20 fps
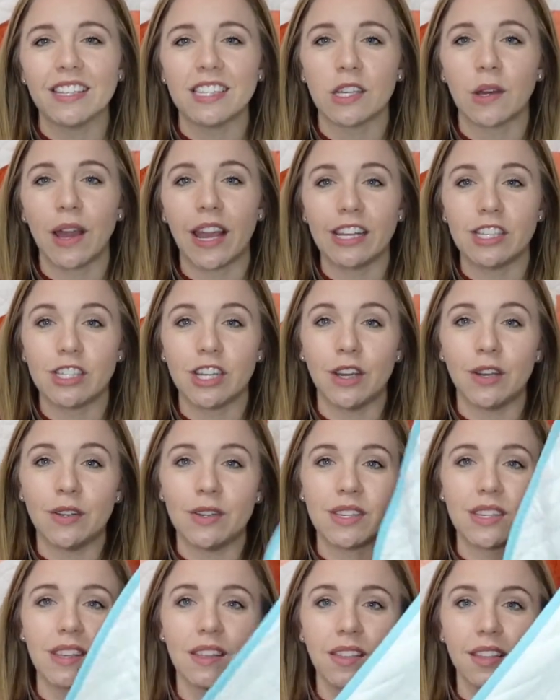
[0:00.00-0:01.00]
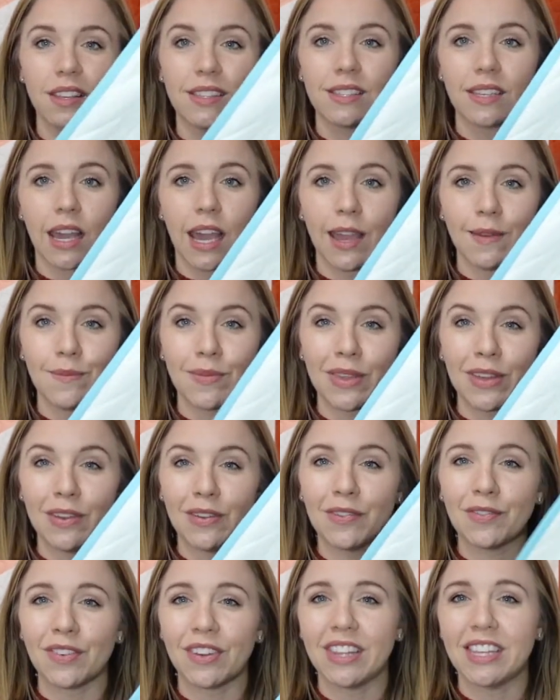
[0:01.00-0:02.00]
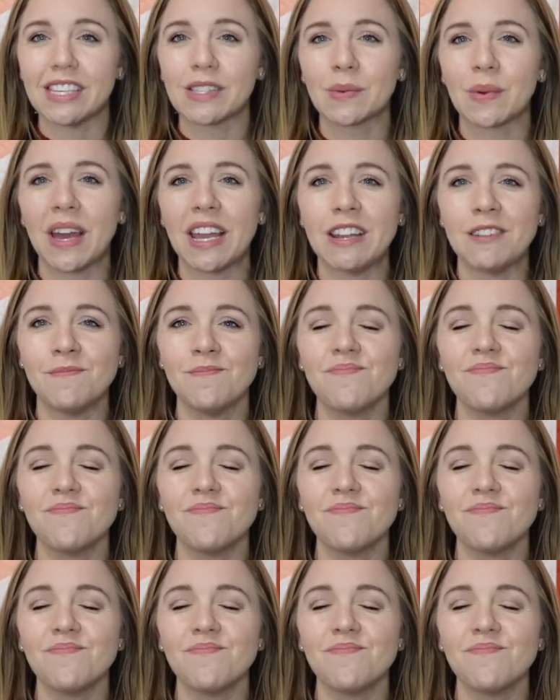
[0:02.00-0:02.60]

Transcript: So I chose the sky blue for this one.